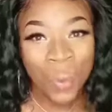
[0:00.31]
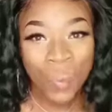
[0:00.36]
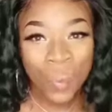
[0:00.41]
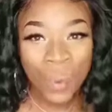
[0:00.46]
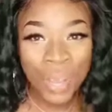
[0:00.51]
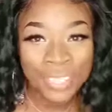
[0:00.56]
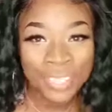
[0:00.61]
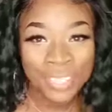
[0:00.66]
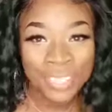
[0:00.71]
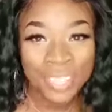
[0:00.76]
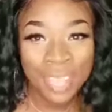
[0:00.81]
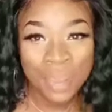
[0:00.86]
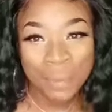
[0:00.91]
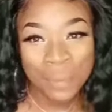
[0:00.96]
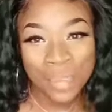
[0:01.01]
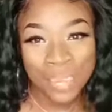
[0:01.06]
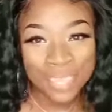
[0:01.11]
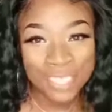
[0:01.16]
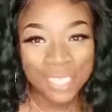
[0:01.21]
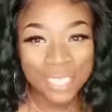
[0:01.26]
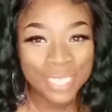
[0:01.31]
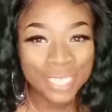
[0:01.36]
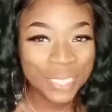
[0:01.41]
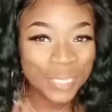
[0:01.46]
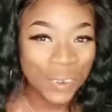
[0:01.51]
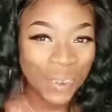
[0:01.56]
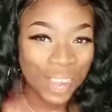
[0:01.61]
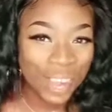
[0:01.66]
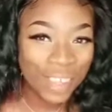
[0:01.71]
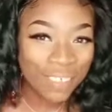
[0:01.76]
What's up, my T
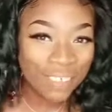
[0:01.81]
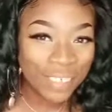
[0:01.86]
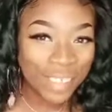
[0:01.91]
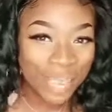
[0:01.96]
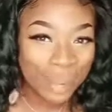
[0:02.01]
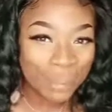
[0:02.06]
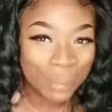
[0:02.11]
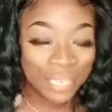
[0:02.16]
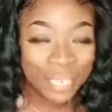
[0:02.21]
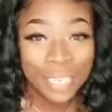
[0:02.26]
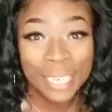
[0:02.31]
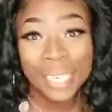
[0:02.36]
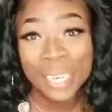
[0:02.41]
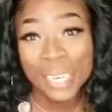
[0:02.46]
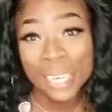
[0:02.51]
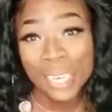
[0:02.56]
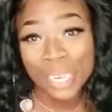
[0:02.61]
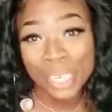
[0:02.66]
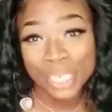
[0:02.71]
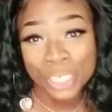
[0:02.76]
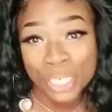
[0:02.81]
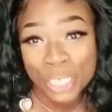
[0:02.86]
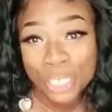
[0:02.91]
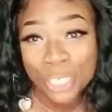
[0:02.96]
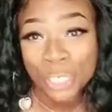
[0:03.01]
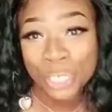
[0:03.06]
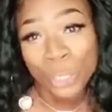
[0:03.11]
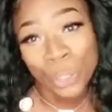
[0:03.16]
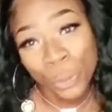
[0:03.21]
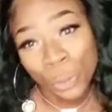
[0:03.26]
Squad family? It's
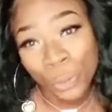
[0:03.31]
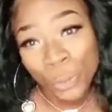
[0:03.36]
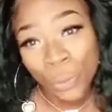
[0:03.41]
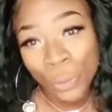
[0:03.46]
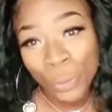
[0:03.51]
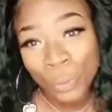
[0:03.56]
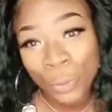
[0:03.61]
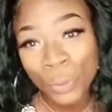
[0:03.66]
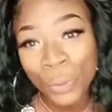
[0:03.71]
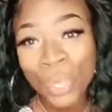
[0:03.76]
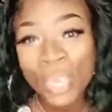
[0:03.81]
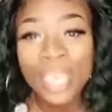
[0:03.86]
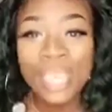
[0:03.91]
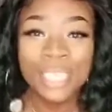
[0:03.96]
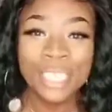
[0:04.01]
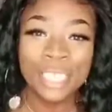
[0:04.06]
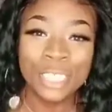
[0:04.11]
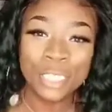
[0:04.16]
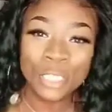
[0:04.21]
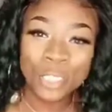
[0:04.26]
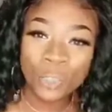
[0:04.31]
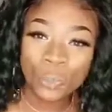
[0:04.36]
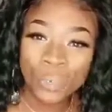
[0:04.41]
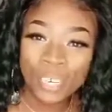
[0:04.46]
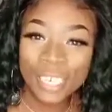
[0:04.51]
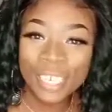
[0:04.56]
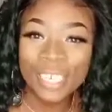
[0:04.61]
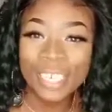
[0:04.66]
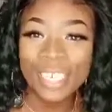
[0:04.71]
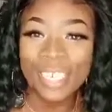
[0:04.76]
your girl, the
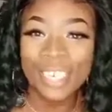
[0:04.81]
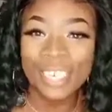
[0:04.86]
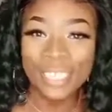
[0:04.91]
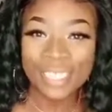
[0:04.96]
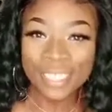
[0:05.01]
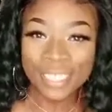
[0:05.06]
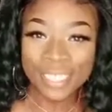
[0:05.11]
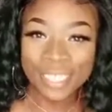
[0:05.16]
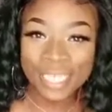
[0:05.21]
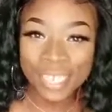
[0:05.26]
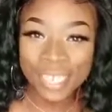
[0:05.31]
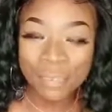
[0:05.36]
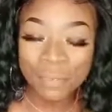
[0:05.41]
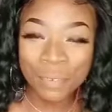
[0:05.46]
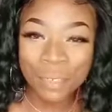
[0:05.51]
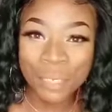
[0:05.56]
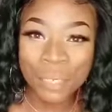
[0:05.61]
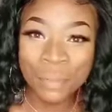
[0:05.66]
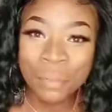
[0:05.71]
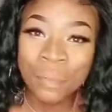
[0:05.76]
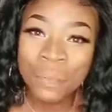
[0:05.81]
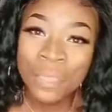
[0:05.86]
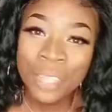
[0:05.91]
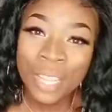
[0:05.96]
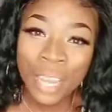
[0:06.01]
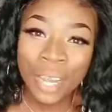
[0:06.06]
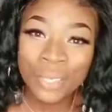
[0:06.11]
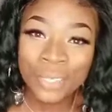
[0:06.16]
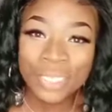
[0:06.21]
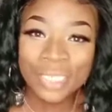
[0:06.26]
Trendy Divva.
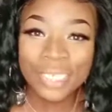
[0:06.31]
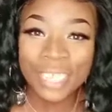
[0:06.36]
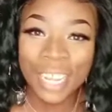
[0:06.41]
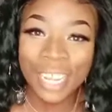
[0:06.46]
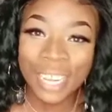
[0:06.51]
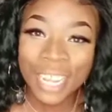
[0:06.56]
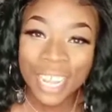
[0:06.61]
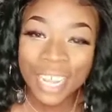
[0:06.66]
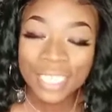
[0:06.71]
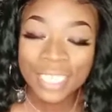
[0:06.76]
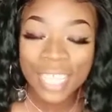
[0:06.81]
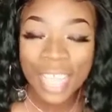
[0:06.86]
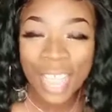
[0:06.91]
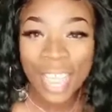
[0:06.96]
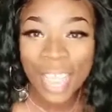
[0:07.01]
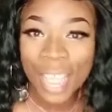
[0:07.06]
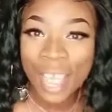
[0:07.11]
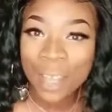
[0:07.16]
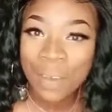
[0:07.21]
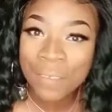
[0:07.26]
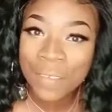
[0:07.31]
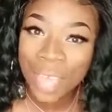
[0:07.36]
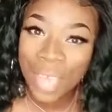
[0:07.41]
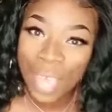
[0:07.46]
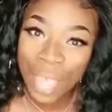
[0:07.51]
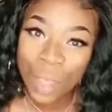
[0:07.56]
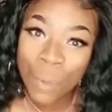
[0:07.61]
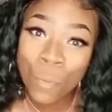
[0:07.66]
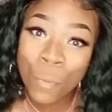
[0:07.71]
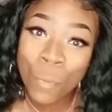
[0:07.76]
On today, guys, I have
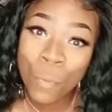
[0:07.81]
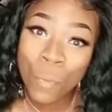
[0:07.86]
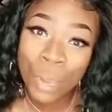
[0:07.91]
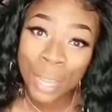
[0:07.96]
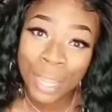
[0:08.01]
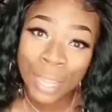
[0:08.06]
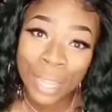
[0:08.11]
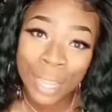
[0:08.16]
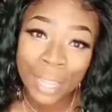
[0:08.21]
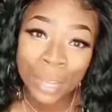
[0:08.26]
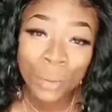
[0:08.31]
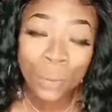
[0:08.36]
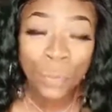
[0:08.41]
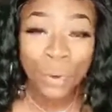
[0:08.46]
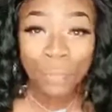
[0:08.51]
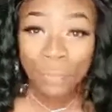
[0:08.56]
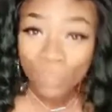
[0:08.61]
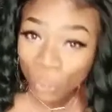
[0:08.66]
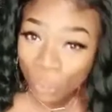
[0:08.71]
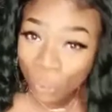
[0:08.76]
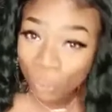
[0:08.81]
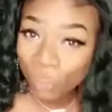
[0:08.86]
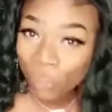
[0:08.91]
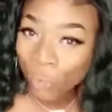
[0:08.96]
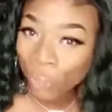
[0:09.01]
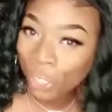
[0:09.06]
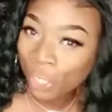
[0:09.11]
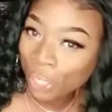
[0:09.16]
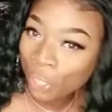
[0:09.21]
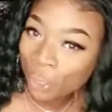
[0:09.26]
a wig review
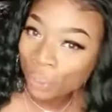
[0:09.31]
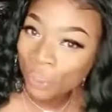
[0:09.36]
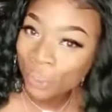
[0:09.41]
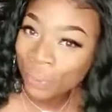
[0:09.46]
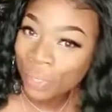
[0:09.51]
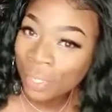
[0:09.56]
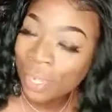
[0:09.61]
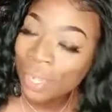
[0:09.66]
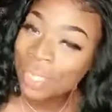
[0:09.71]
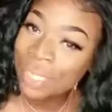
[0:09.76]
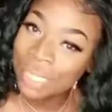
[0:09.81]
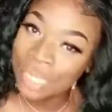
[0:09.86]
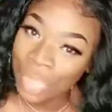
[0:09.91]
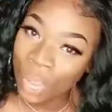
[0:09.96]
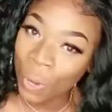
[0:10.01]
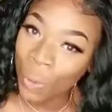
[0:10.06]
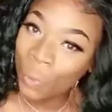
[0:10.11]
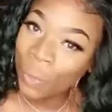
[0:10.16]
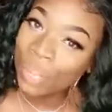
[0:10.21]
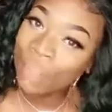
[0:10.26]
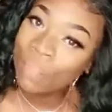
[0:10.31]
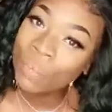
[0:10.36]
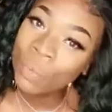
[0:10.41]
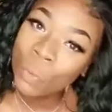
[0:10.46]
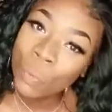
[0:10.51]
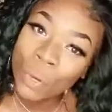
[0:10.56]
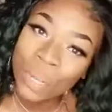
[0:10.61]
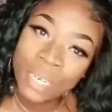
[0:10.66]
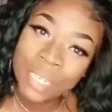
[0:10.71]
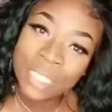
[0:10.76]
for you. So, if you
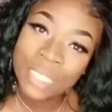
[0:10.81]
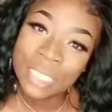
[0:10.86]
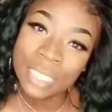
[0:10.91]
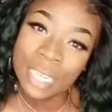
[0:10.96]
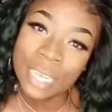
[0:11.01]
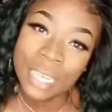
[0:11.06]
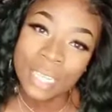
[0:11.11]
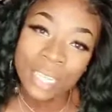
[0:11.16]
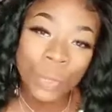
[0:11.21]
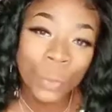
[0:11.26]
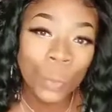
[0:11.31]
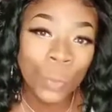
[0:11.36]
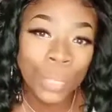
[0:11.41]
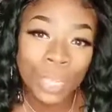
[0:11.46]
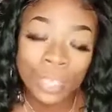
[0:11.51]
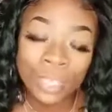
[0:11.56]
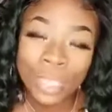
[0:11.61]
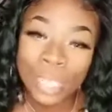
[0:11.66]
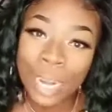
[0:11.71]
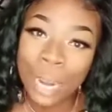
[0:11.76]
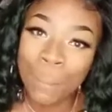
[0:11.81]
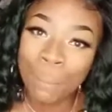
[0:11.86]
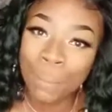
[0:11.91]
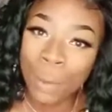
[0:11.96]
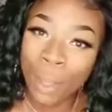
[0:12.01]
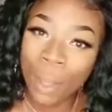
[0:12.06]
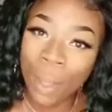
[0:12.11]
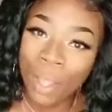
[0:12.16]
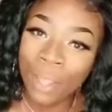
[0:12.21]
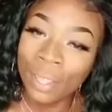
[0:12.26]
want to see the wig that I
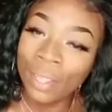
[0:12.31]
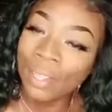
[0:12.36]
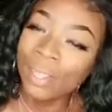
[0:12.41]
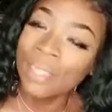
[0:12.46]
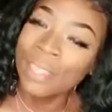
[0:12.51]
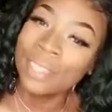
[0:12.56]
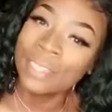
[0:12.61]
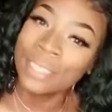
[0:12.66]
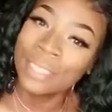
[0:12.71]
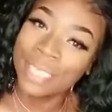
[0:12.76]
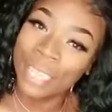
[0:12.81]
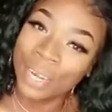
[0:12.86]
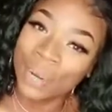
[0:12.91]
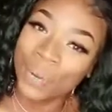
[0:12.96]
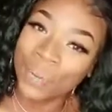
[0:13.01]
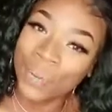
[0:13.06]
bought, stick